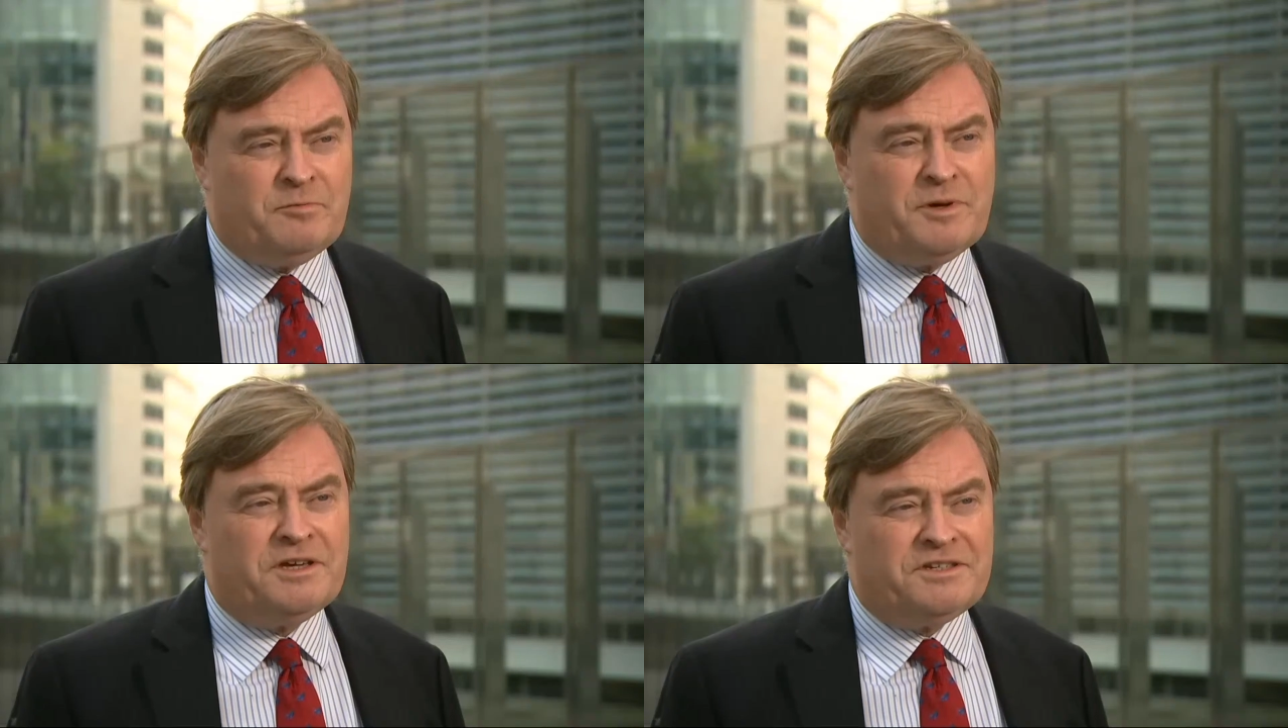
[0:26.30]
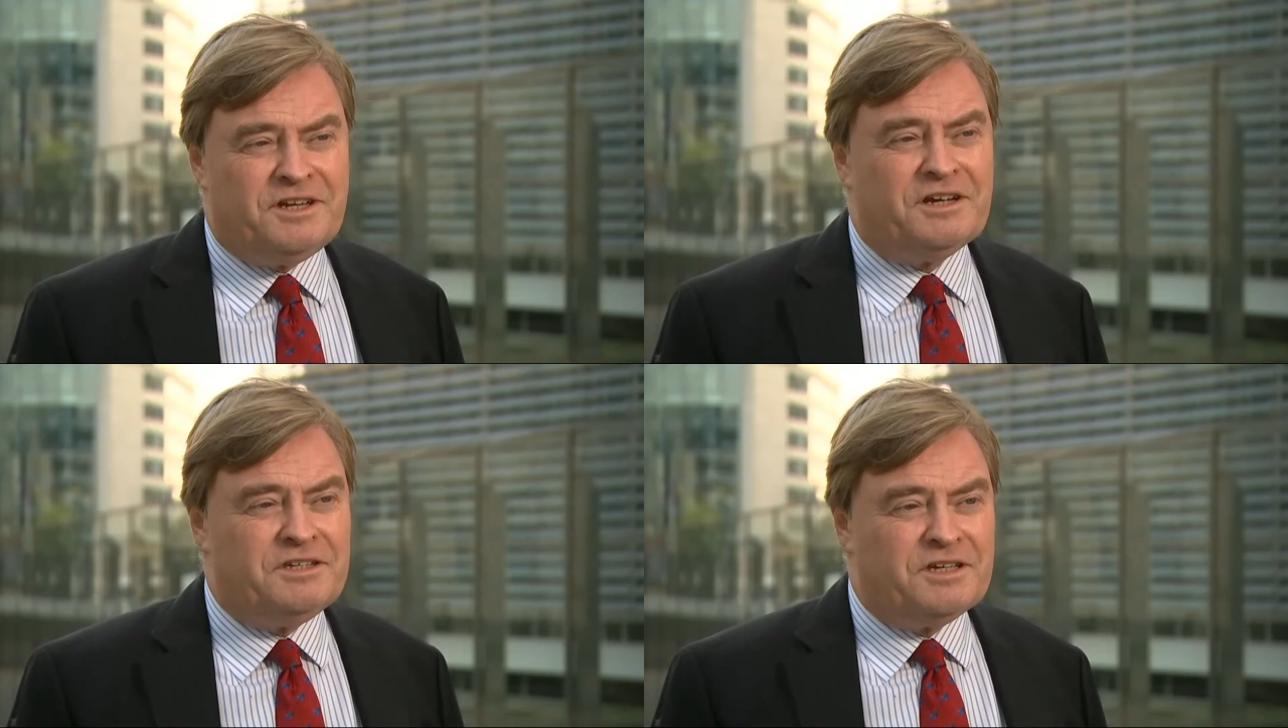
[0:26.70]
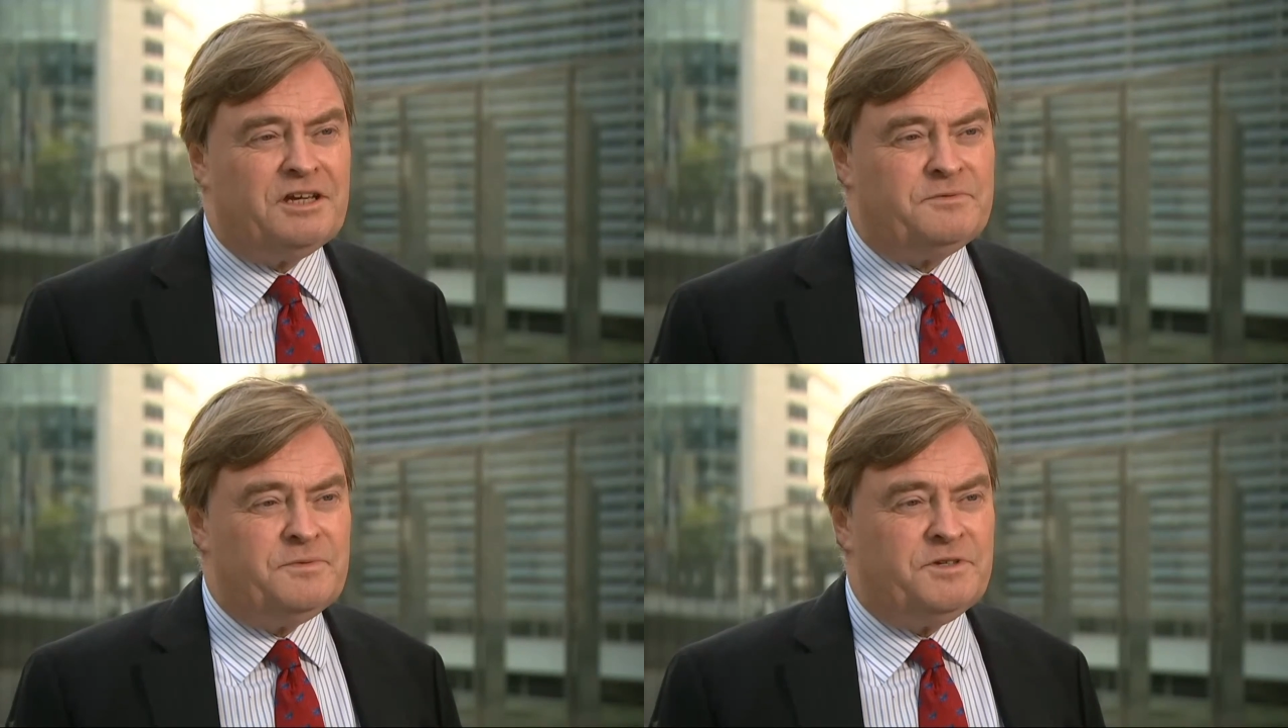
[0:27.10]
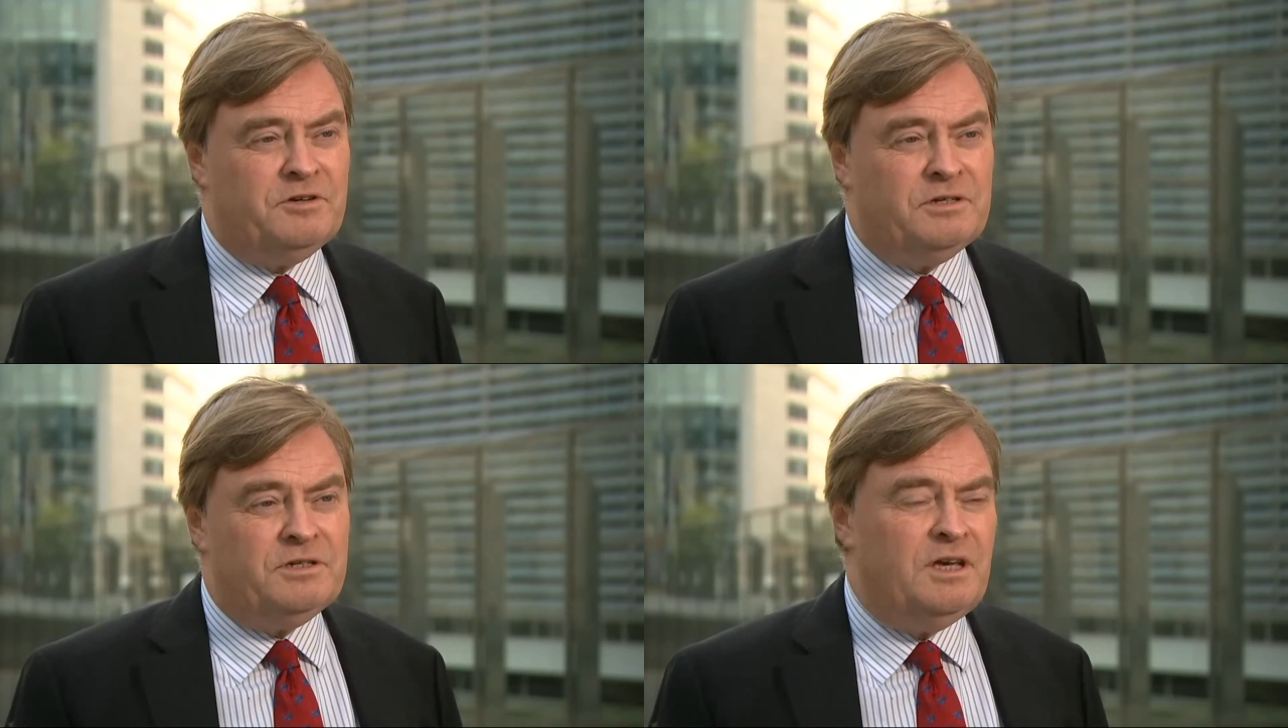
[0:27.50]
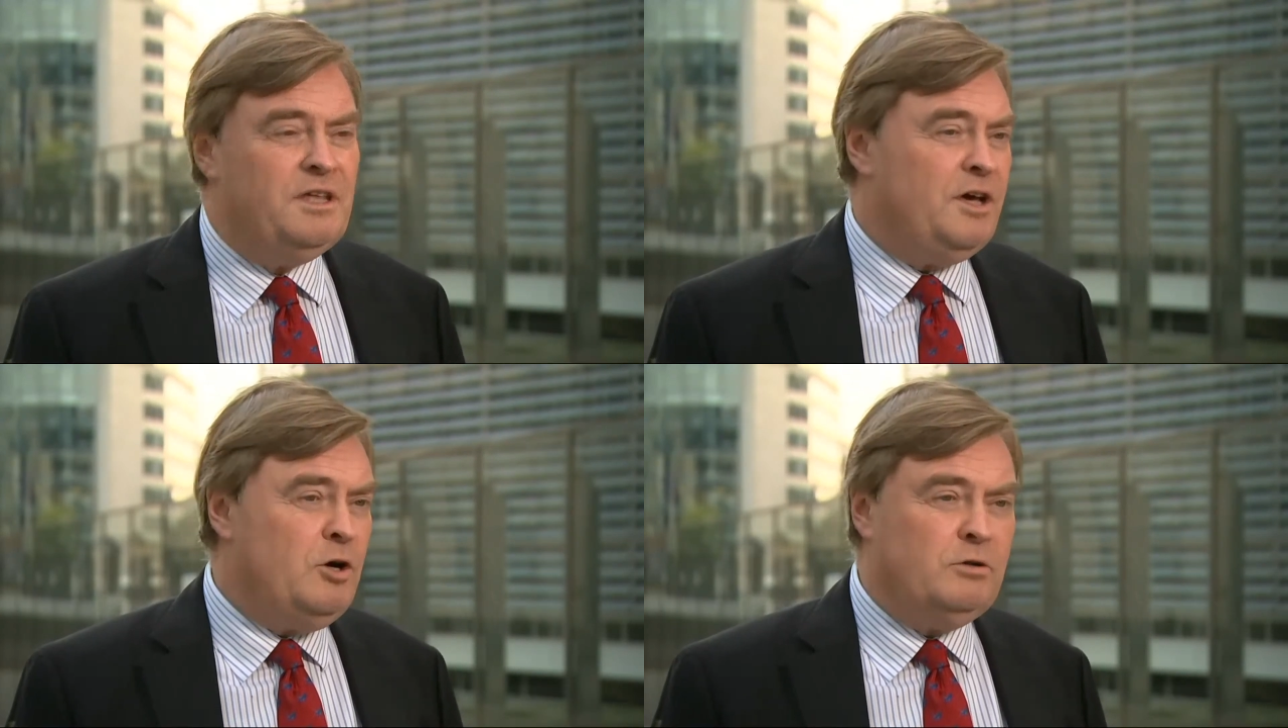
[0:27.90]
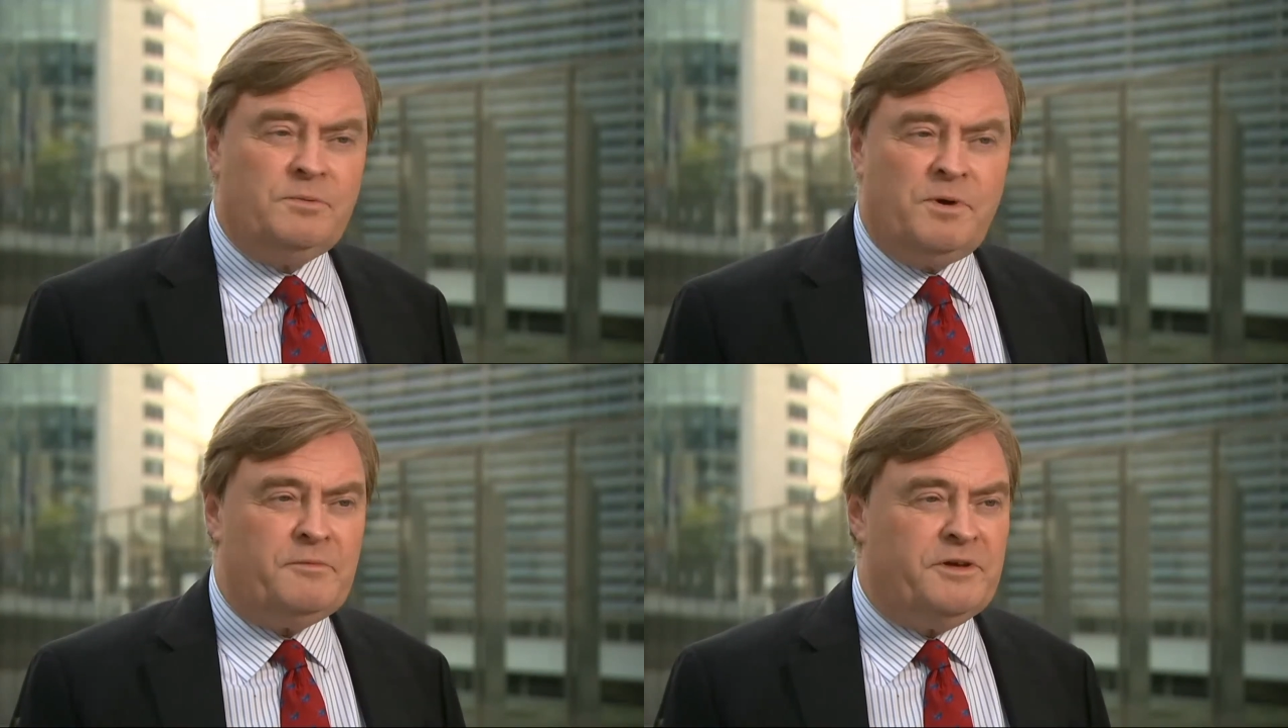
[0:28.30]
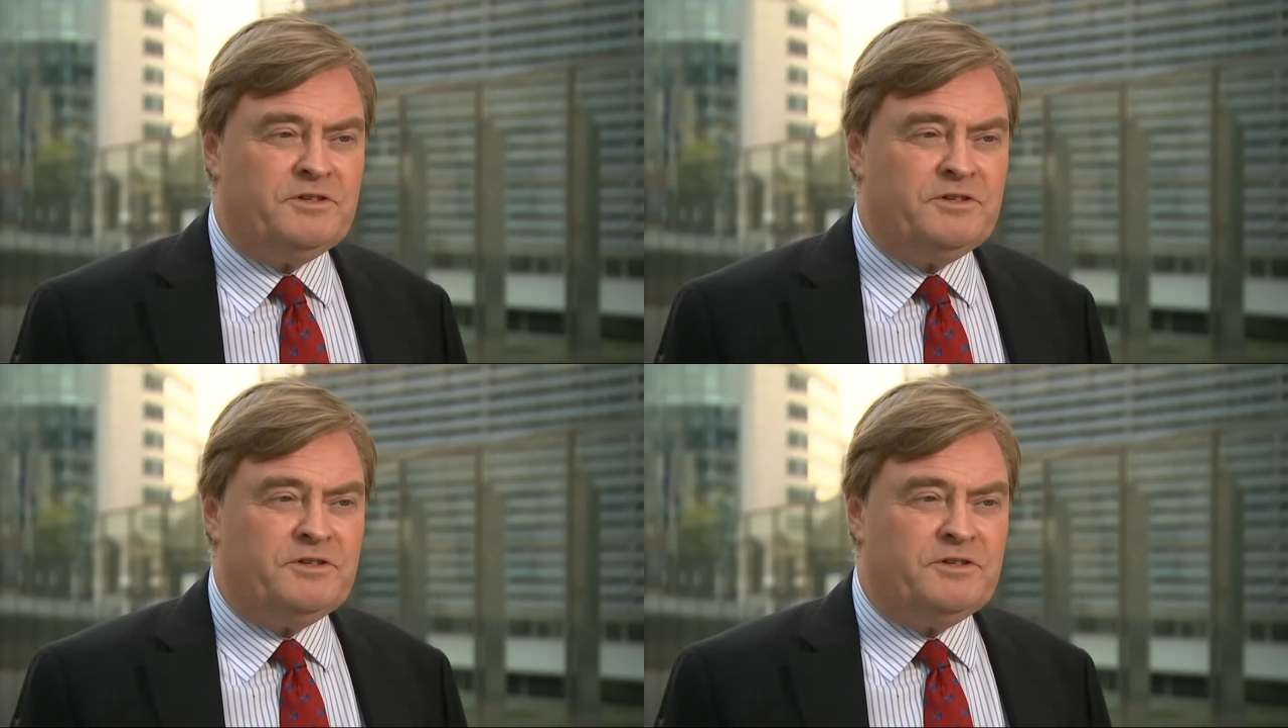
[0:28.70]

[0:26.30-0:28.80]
if we get stuck in the customs union. The whole Department